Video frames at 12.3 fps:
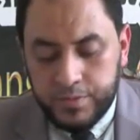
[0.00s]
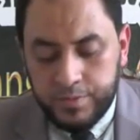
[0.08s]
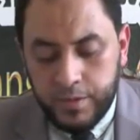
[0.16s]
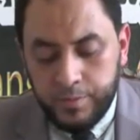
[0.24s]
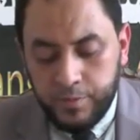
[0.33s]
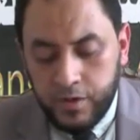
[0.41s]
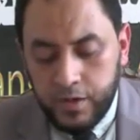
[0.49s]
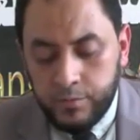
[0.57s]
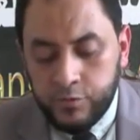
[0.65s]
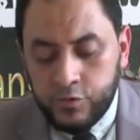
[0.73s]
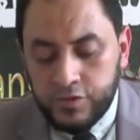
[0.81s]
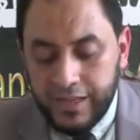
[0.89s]
be upon him,
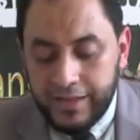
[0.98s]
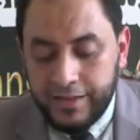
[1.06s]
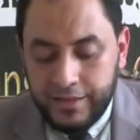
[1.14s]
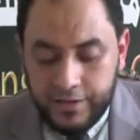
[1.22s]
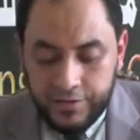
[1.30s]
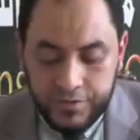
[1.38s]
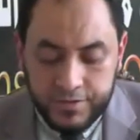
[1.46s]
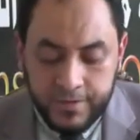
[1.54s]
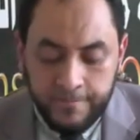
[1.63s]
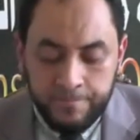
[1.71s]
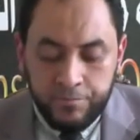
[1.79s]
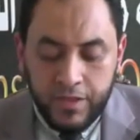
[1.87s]
for 10 years,
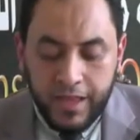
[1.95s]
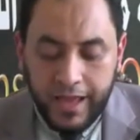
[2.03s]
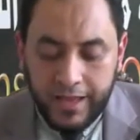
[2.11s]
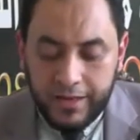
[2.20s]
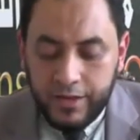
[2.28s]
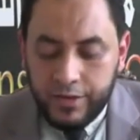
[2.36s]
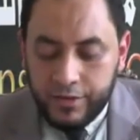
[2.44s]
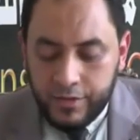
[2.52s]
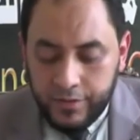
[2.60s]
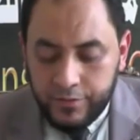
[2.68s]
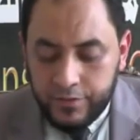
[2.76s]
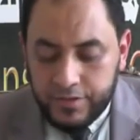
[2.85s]
and he
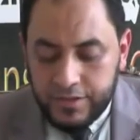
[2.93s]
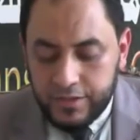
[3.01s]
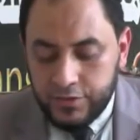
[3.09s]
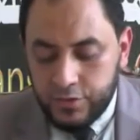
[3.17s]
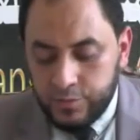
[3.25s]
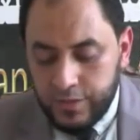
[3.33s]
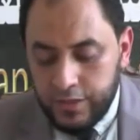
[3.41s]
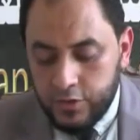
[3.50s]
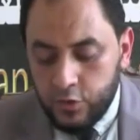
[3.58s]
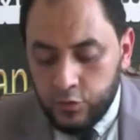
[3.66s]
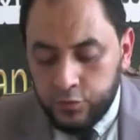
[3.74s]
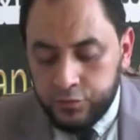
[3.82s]
never said to
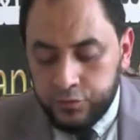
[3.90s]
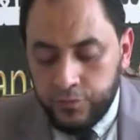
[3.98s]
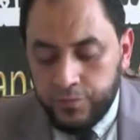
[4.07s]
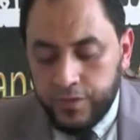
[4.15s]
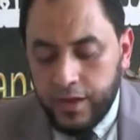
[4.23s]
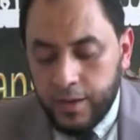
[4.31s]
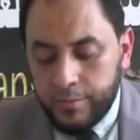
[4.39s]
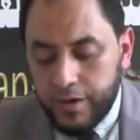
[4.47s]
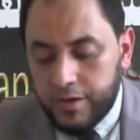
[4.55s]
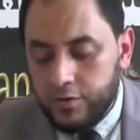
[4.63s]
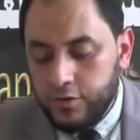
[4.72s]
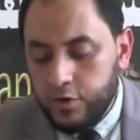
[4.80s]
me, uff, a
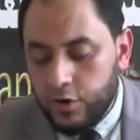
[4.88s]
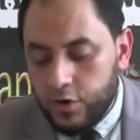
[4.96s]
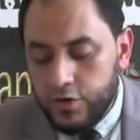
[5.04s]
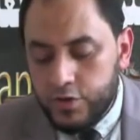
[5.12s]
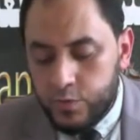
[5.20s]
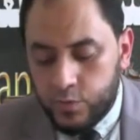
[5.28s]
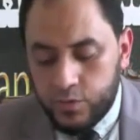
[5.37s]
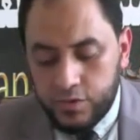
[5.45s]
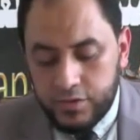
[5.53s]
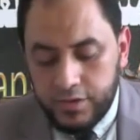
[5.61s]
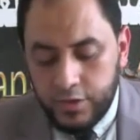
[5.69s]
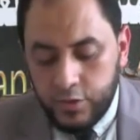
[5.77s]
minor harsh
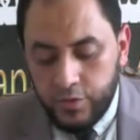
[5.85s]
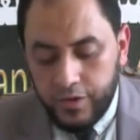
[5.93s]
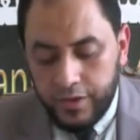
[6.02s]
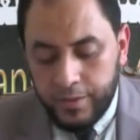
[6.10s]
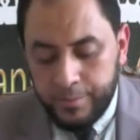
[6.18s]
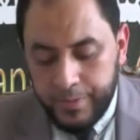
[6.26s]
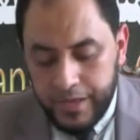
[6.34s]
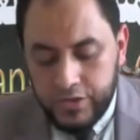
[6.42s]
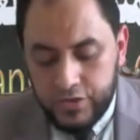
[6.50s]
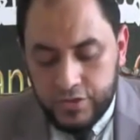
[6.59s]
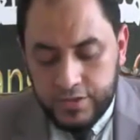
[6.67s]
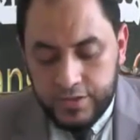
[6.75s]
word denoting
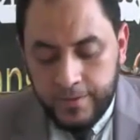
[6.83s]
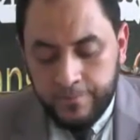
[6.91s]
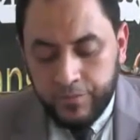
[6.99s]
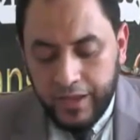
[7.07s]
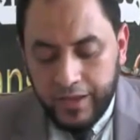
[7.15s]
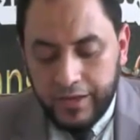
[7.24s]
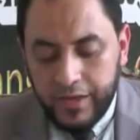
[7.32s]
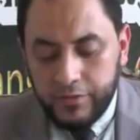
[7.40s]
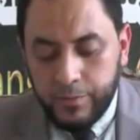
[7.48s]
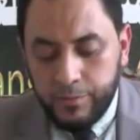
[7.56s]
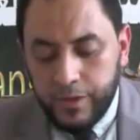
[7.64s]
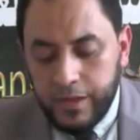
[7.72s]
impatience, and
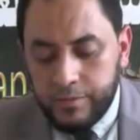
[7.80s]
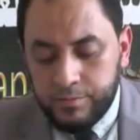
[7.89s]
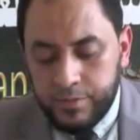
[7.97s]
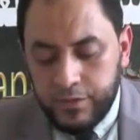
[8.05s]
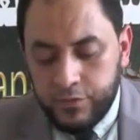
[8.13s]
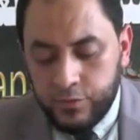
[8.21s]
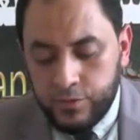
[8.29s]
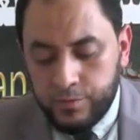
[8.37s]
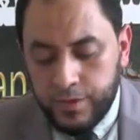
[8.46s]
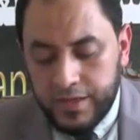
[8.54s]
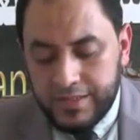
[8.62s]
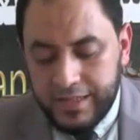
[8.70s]
never blamed me for
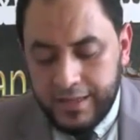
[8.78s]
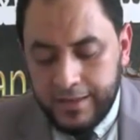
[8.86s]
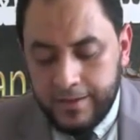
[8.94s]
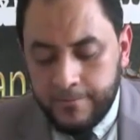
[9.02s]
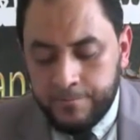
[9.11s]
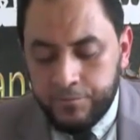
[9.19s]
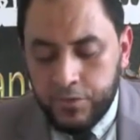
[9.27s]
by saying,